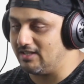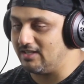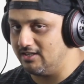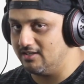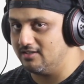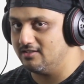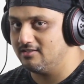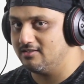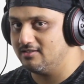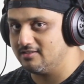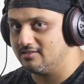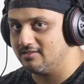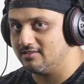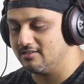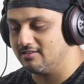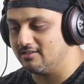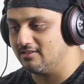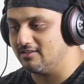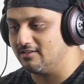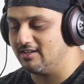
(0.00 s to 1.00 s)
kids,
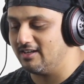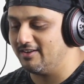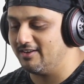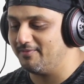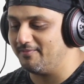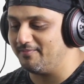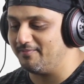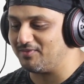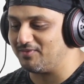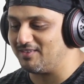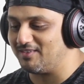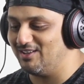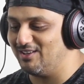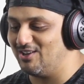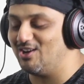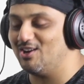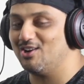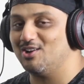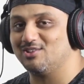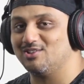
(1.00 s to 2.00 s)
okay,
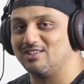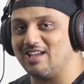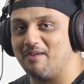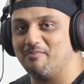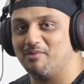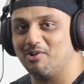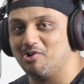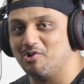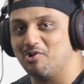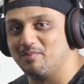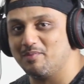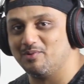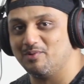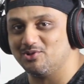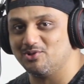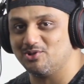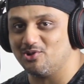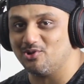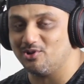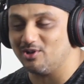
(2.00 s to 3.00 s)
long time ago, people
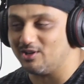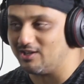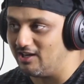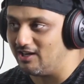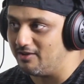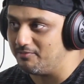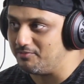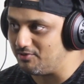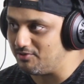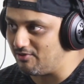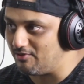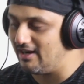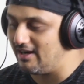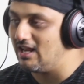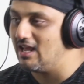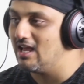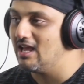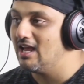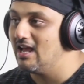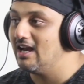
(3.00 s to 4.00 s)
used to go to clubs, right?
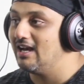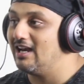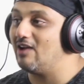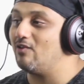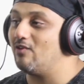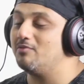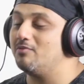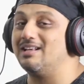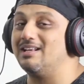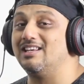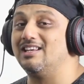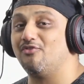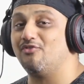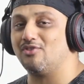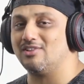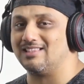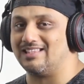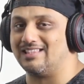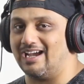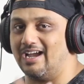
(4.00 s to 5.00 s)
There would be
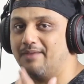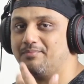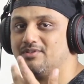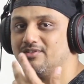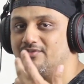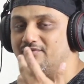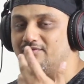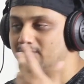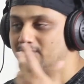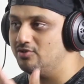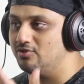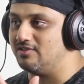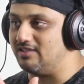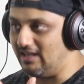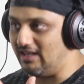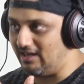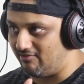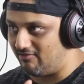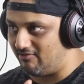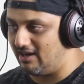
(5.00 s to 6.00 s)
different types of
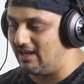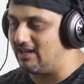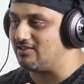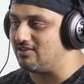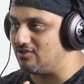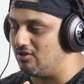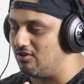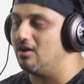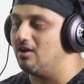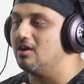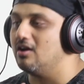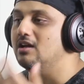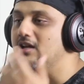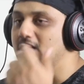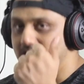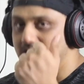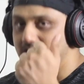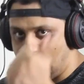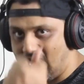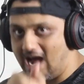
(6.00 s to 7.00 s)
music, right? So
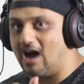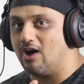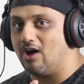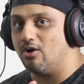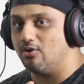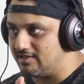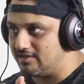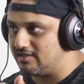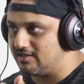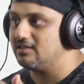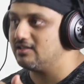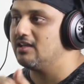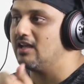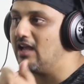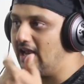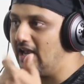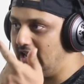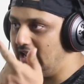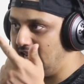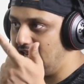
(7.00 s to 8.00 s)
house
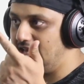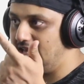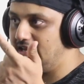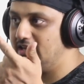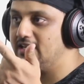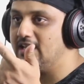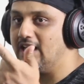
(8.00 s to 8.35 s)
and